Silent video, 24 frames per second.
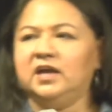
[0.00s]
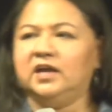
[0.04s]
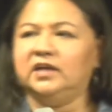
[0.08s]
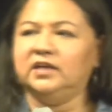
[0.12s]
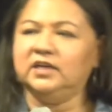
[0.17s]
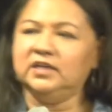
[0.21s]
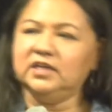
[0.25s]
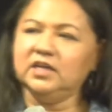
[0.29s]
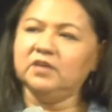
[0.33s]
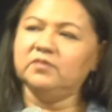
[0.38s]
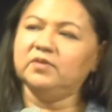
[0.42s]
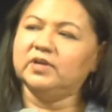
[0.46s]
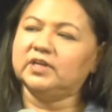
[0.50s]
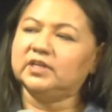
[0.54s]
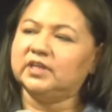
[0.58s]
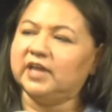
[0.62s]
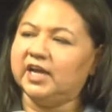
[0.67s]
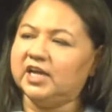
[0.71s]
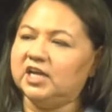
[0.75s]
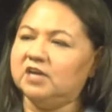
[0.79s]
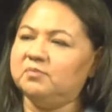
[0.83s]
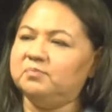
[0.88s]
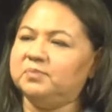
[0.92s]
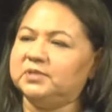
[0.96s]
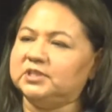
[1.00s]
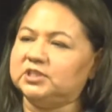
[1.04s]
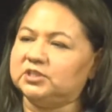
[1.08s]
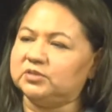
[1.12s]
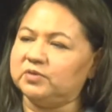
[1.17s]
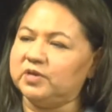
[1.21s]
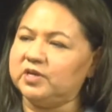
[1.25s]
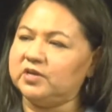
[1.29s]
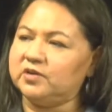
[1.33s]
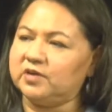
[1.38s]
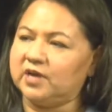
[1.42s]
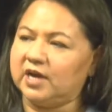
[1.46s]
And then they would light up the
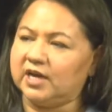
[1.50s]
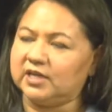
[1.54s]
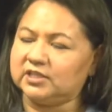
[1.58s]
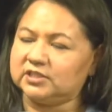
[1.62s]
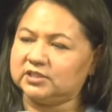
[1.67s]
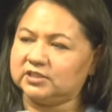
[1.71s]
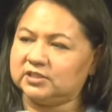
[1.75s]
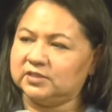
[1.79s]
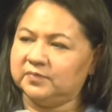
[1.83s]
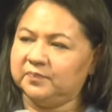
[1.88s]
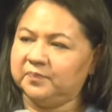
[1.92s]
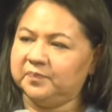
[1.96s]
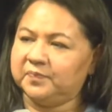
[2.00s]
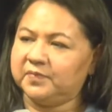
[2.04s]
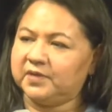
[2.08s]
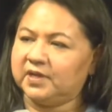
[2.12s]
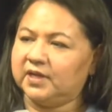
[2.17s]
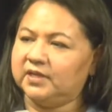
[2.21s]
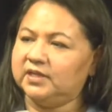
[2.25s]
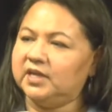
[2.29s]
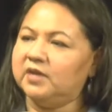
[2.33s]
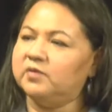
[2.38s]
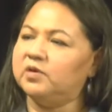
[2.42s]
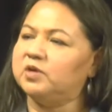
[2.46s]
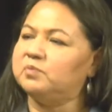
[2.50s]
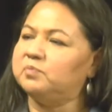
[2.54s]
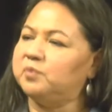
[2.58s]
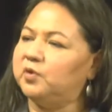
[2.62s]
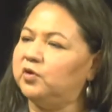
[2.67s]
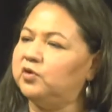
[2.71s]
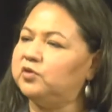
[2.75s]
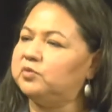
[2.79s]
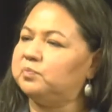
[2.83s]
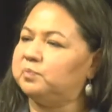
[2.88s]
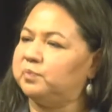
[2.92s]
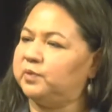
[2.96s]
sweet grass. And they would
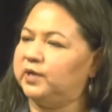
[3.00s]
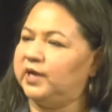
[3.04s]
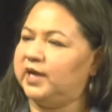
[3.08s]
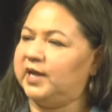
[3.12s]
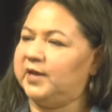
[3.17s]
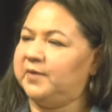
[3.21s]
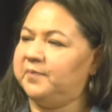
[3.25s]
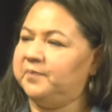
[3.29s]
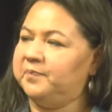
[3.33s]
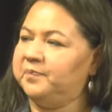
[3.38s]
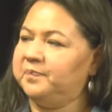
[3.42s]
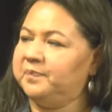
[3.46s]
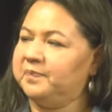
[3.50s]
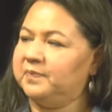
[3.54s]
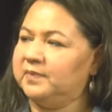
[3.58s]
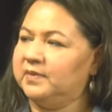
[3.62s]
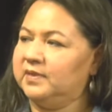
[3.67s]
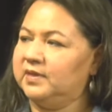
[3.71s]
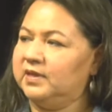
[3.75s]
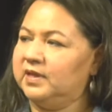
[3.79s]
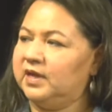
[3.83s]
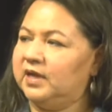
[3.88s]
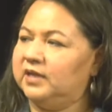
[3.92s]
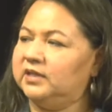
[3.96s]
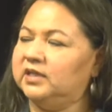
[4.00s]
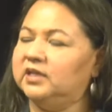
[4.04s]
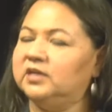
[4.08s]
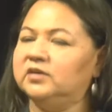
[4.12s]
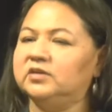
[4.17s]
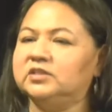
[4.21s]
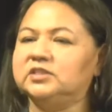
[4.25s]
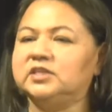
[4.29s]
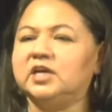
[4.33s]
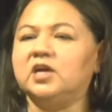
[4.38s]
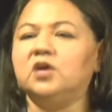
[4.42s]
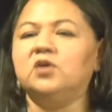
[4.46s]
both pray. And then
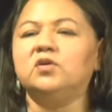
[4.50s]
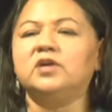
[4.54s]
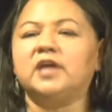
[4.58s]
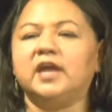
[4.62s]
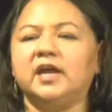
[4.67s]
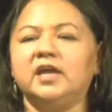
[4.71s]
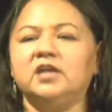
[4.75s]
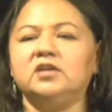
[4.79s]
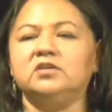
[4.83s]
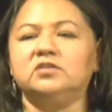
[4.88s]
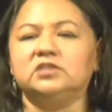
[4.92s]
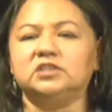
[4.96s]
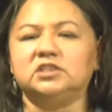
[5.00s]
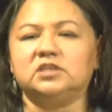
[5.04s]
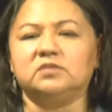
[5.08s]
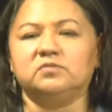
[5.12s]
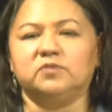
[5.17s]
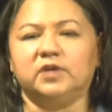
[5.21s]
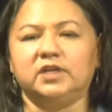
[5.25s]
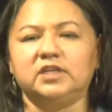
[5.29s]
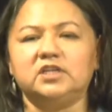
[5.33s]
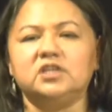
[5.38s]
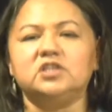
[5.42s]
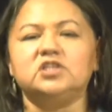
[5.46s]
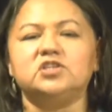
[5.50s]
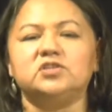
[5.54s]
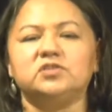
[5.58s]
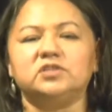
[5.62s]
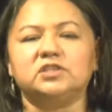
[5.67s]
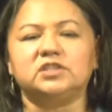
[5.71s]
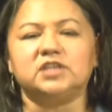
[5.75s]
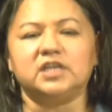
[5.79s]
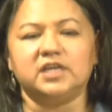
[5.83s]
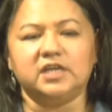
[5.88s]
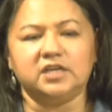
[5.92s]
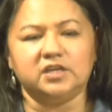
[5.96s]
I would say, okay, Nusan, what did you
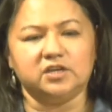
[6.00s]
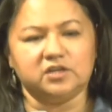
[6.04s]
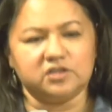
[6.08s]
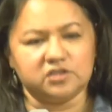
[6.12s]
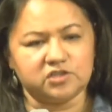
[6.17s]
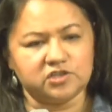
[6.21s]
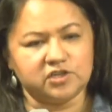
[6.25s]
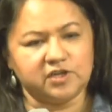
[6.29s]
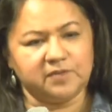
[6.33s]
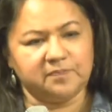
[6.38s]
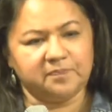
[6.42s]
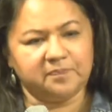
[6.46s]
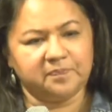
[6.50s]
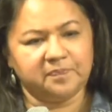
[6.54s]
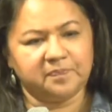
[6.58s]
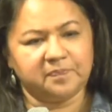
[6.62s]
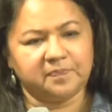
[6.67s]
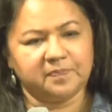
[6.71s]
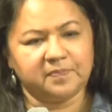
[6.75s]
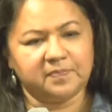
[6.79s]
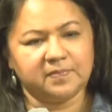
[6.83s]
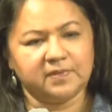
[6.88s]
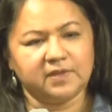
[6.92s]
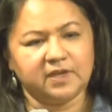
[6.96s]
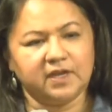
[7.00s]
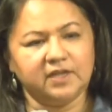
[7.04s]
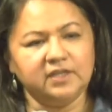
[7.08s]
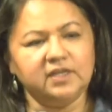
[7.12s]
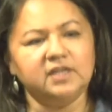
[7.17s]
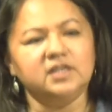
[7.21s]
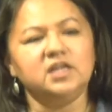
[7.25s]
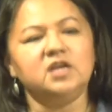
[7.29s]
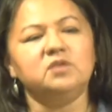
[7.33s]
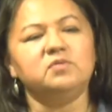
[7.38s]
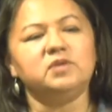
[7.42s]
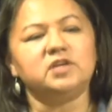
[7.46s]
see in your dream? And
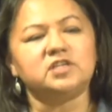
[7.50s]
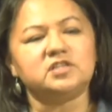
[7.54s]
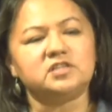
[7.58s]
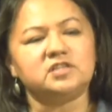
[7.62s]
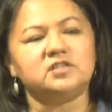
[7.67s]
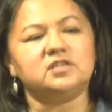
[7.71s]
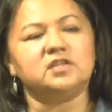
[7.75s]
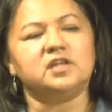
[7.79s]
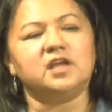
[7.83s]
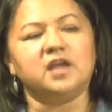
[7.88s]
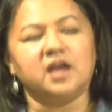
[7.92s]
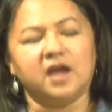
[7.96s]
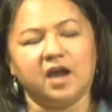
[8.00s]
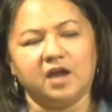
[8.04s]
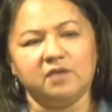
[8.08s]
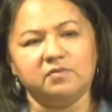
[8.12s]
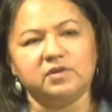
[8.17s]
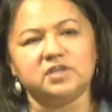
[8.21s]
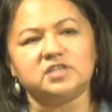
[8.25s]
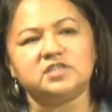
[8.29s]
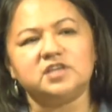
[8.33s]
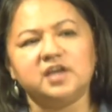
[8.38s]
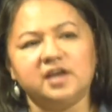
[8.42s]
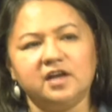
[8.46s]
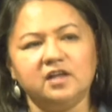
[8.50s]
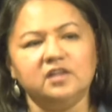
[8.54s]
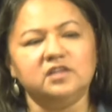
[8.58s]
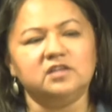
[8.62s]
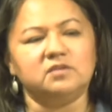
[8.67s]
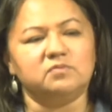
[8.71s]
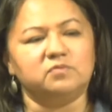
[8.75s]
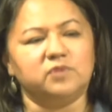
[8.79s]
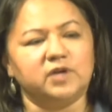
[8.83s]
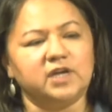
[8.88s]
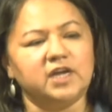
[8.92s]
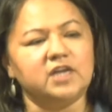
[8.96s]
then they would, they, I would tell
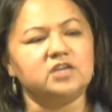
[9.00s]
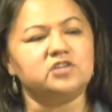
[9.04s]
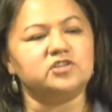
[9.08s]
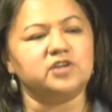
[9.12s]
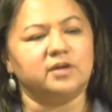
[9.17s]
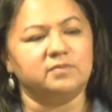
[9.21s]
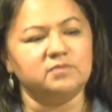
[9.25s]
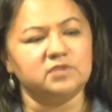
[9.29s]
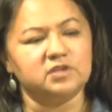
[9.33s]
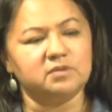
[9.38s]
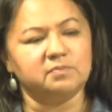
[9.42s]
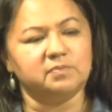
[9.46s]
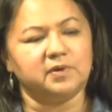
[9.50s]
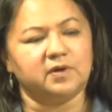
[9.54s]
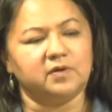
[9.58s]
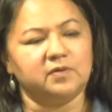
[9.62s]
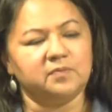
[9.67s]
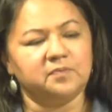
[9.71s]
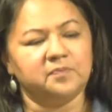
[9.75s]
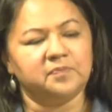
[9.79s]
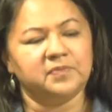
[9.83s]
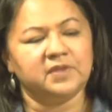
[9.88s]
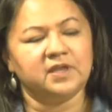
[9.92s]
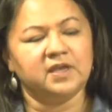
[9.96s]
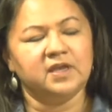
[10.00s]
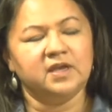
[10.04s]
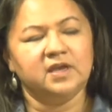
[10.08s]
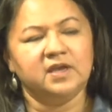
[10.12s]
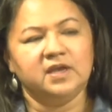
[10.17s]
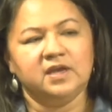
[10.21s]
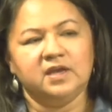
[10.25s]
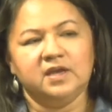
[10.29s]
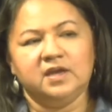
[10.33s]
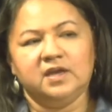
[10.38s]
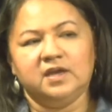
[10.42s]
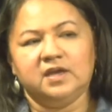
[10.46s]
them what I dreamt about.
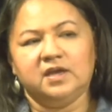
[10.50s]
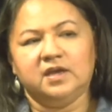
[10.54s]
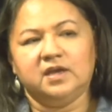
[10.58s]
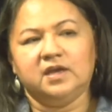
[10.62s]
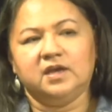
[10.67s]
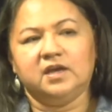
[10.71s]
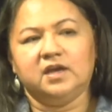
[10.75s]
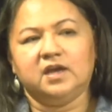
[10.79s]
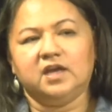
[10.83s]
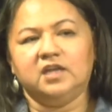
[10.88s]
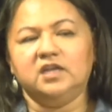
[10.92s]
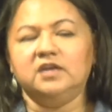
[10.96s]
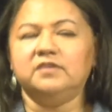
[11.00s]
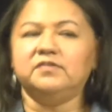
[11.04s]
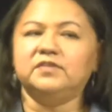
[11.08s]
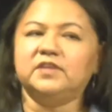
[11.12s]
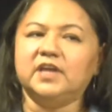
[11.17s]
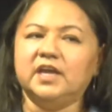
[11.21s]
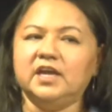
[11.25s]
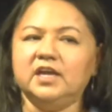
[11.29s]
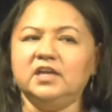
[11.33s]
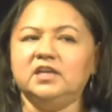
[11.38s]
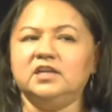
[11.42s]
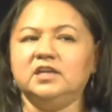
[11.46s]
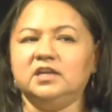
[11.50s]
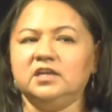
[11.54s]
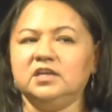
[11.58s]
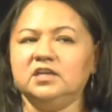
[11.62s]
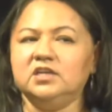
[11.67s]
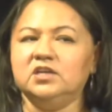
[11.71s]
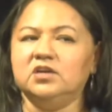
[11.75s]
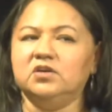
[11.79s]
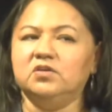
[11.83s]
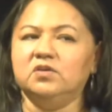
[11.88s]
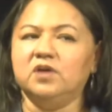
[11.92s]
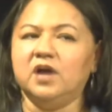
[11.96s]
And if they
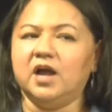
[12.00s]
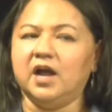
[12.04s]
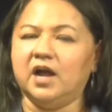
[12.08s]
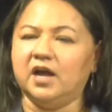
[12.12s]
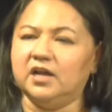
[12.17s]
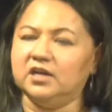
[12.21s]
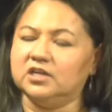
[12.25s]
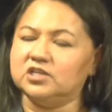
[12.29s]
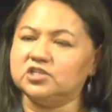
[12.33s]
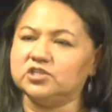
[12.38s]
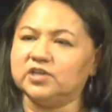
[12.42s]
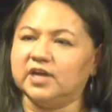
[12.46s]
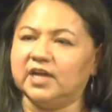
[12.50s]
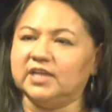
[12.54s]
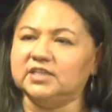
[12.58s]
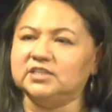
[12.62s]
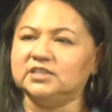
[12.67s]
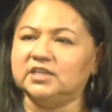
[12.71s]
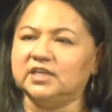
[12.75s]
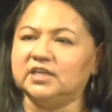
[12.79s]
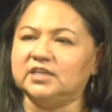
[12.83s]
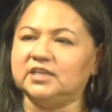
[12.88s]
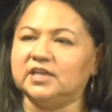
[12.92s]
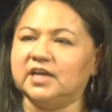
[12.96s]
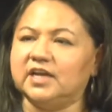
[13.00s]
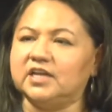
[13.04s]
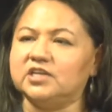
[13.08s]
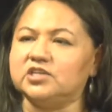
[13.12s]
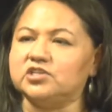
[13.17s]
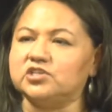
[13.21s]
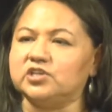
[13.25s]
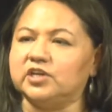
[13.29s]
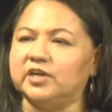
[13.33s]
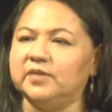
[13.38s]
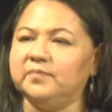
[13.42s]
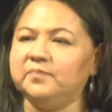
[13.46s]
didn't know how to translate
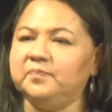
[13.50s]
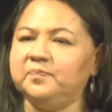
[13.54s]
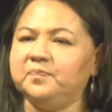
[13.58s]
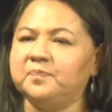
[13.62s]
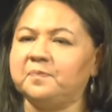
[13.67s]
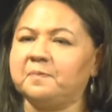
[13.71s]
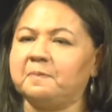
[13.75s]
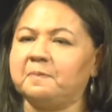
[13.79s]
that dream,